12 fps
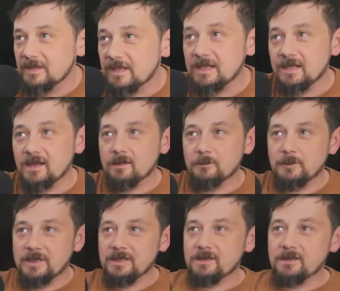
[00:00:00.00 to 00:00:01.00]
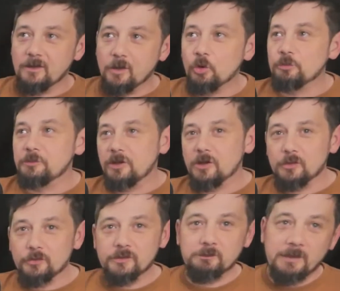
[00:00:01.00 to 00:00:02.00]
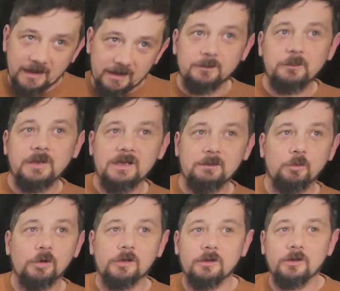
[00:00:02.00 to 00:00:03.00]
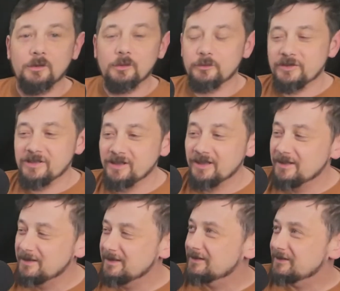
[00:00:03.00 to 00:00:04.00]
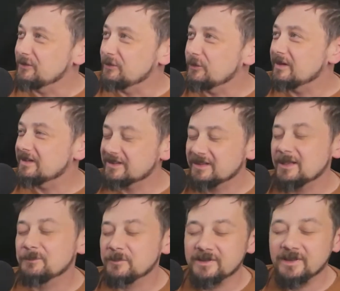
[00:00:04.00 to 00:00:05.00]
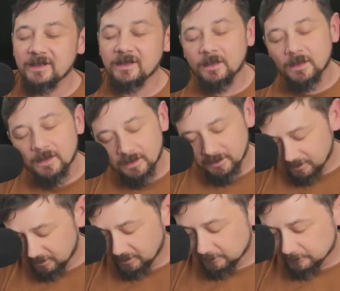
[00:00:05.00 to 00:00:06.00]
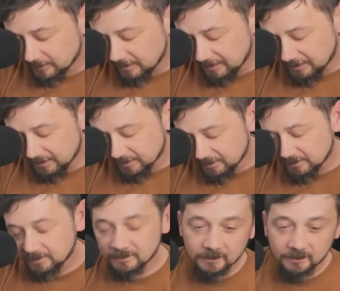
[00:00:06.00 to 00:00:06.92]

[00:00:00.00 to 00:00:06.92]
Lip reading: getting out of my home clothes back into my work clothes to do this, and I'm just like, oh man.